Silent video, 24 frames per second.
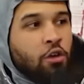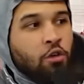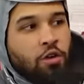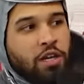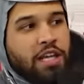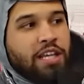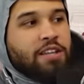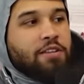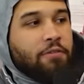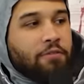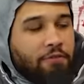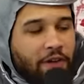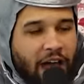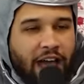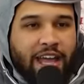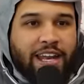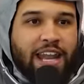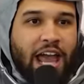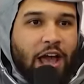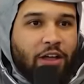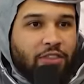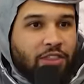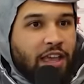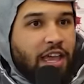need to find
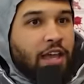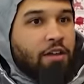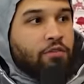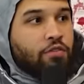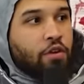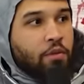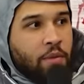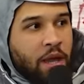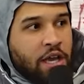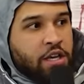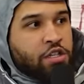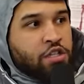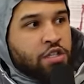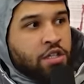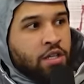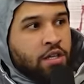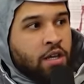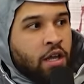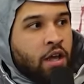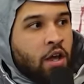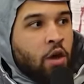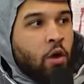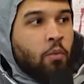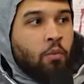out the information
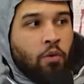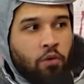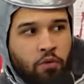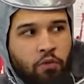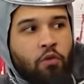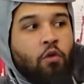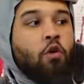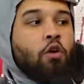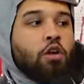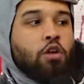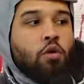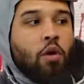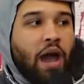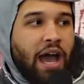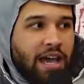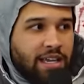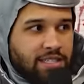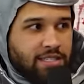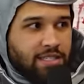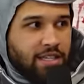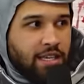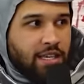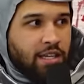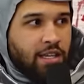before you ask it.